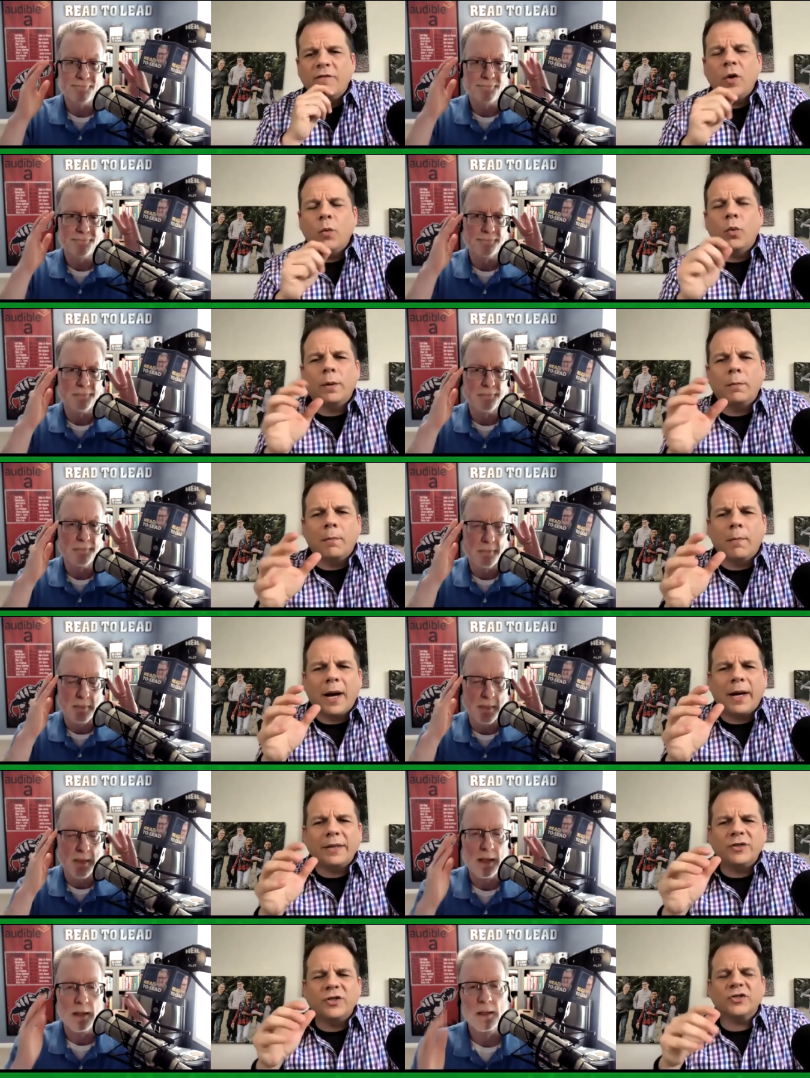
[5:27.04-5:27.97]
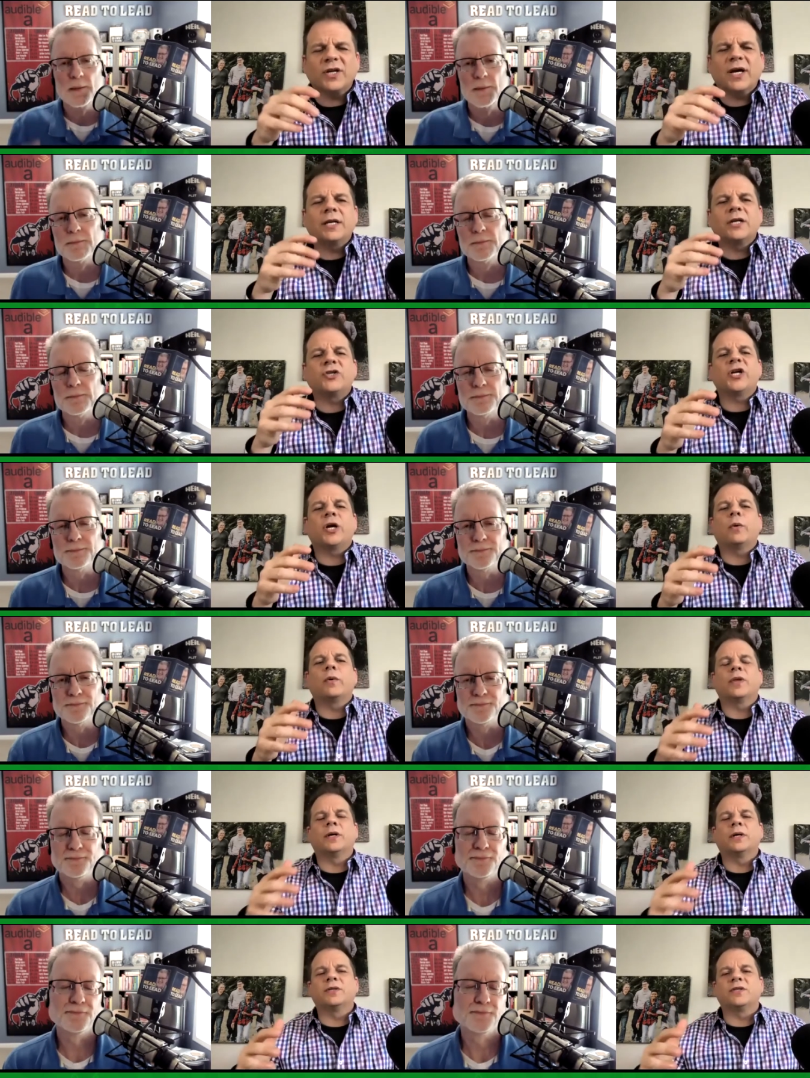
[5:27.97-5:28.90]
Speaker 1: you wouldn't mind, just kind of share with
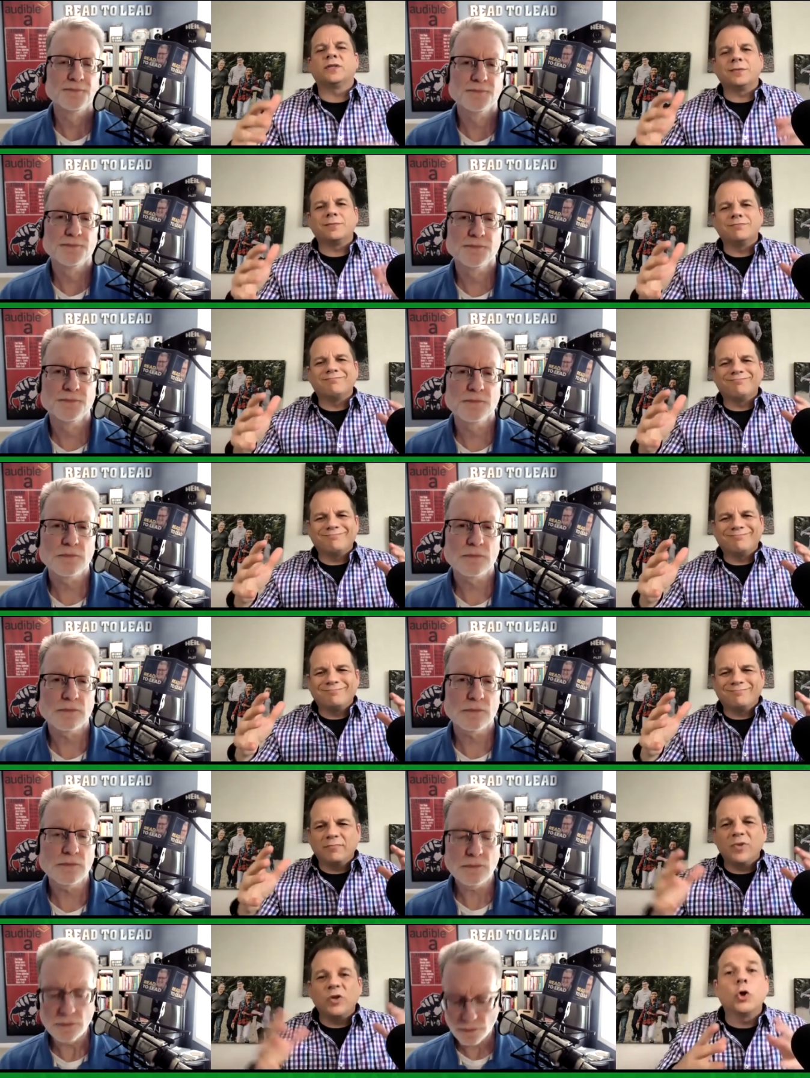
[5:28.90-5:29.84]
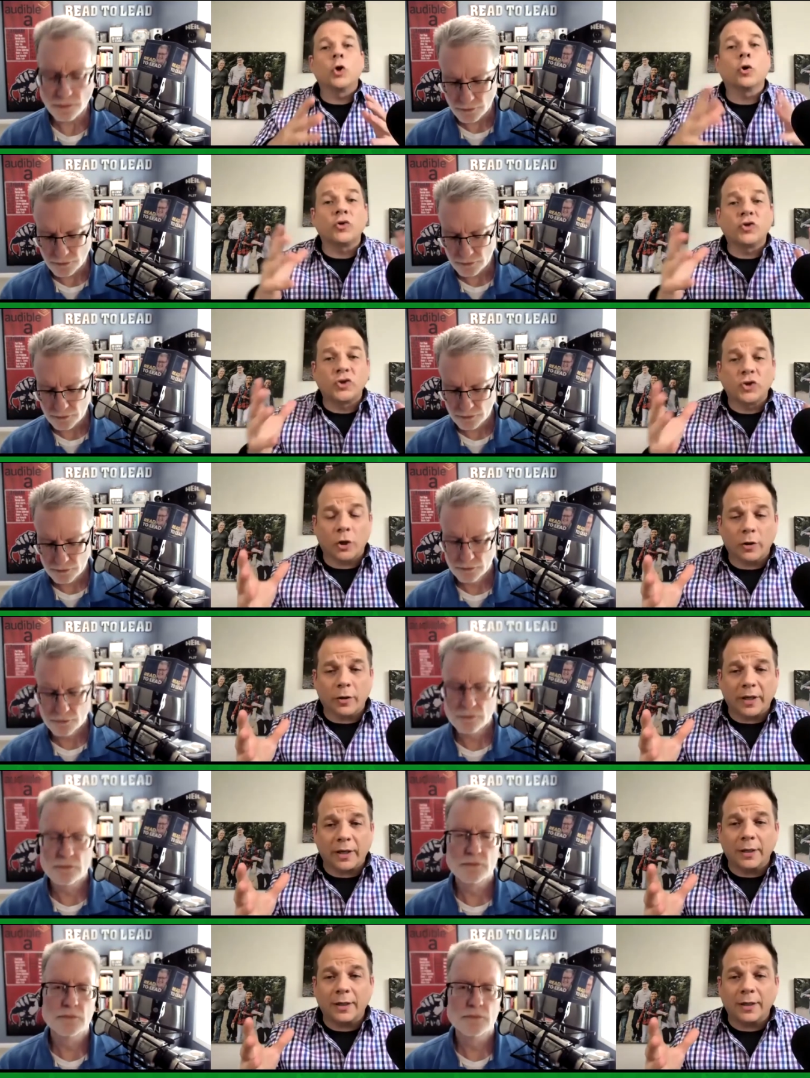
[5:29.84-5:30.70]
us your journey.